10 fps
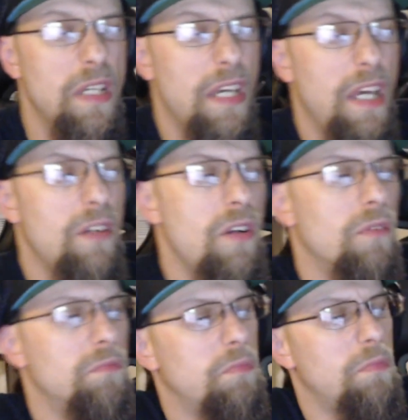I don't
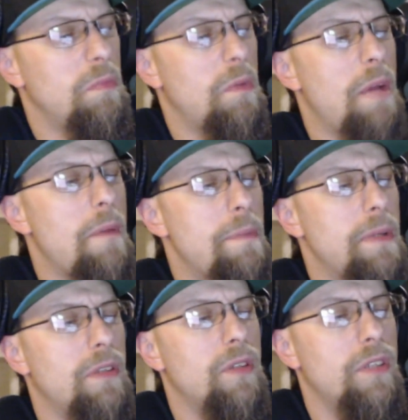know. I might be
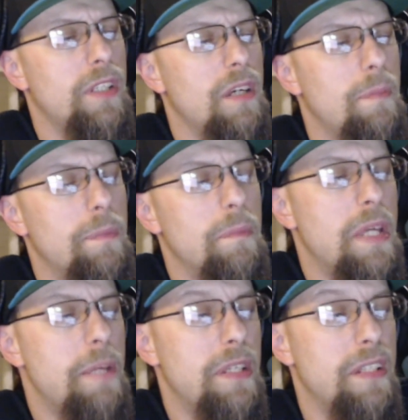able to hook you up
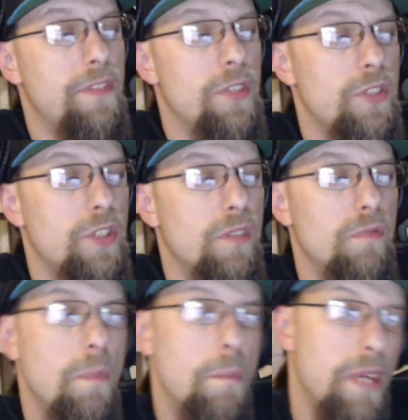maybe in the future.
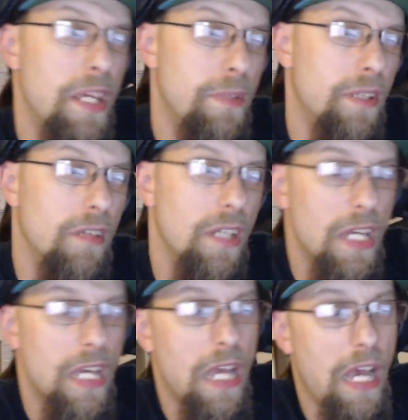Maybe.
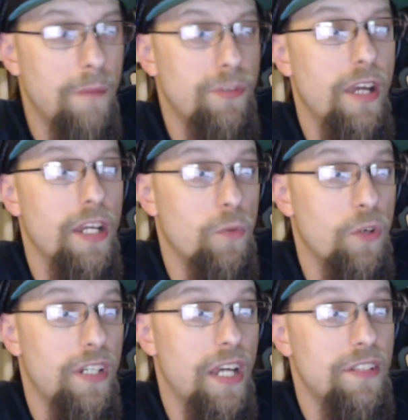I'm trying to
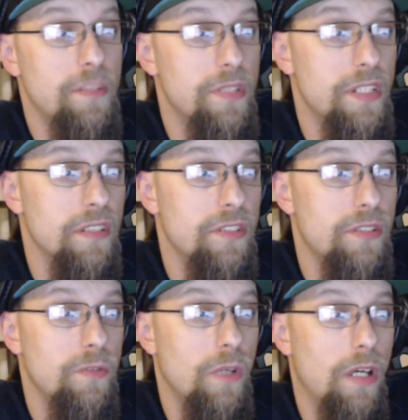work out some
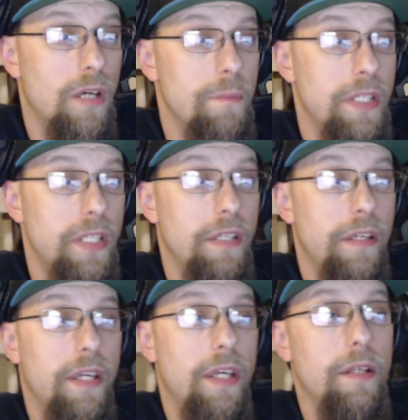deals, uh, me
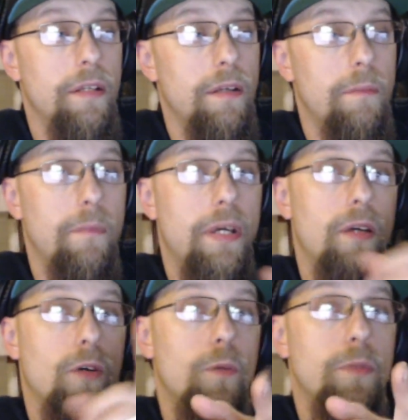and my
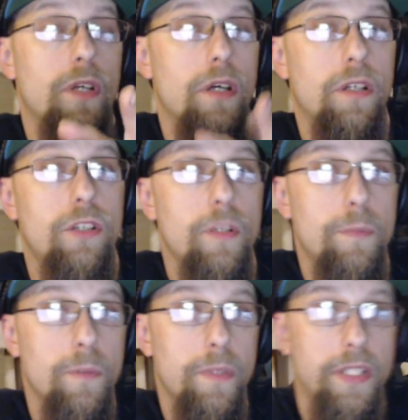home dog,
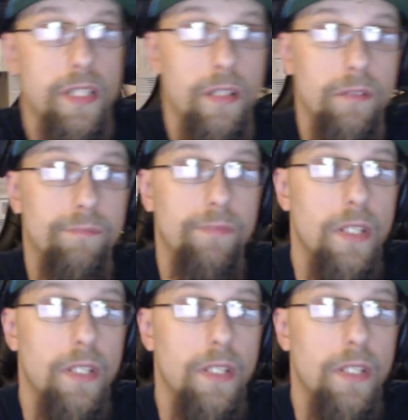Crypto Mikkel.